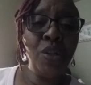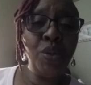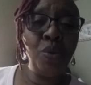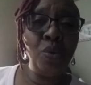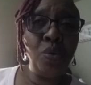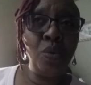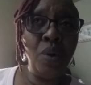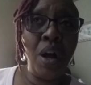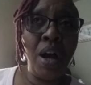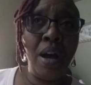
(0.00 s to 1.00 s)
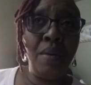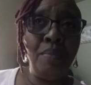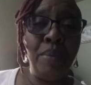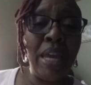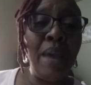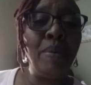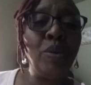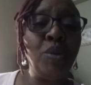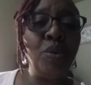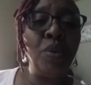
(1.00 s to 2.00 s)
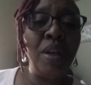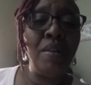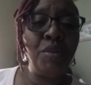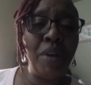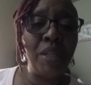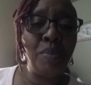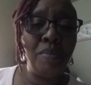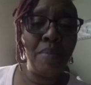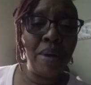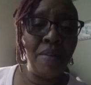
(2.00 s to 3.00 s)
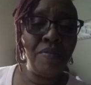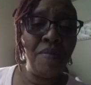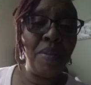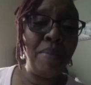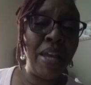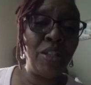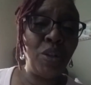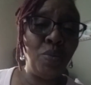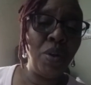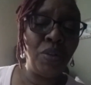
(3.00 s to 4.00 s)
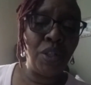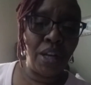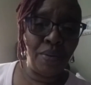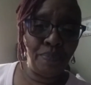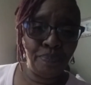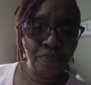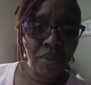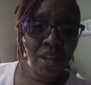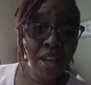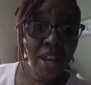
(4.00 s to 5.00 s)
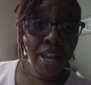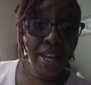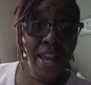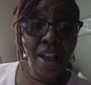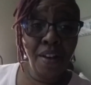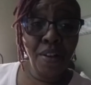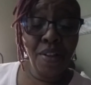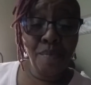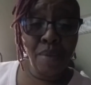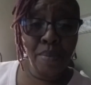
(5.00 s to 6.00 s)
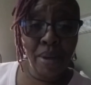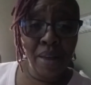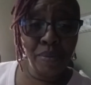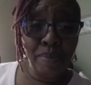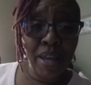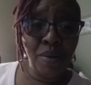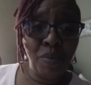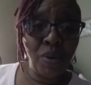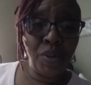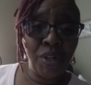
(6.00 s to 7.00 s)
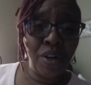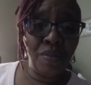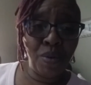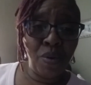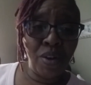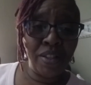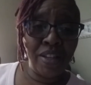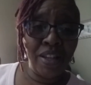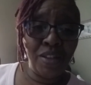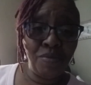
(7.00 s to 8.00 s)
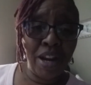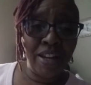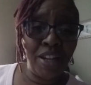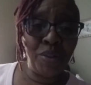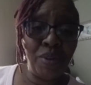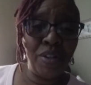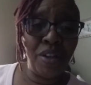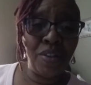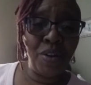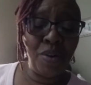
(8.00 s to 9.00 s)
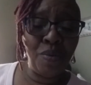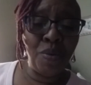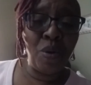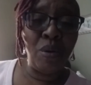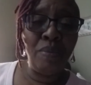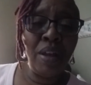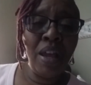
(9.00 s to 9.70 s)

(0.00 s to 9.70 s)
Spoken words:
to be able to transport my mom from the bed to the wheelchair. Now, my mom's bed and wheelchair, of course, is right next to each other in her room.